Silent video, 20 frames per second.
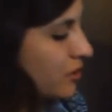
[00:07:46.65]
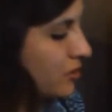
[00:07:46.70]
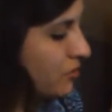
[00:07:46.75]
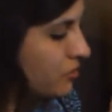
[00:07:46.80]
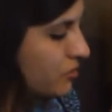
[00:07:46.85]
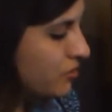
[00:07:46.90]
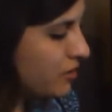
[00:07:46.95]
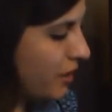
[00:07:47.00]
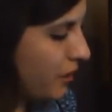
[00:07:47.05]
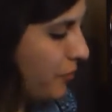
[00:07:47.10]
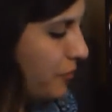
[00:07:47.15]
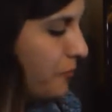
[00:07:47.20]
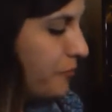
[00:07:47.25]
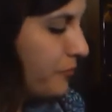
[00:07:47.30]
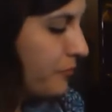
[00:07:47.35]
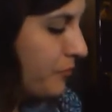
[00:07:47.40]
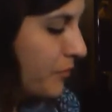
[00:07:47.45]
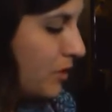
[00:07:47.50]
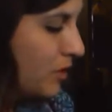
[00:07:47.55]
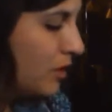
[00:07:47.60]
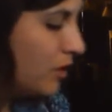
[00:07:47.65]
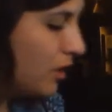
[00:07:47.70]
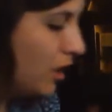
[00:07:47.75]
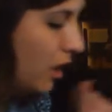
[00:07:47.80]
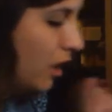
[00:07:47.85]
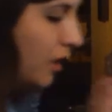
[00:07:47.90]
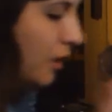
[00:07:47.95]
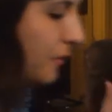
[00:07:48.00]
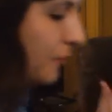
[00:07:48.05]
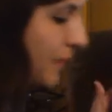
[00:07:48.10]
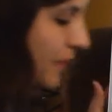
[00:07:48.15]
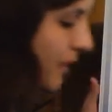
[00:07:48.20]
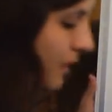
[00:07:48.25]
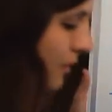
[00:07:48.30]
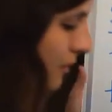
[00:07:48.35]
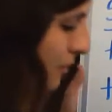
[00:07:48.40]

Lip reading: So army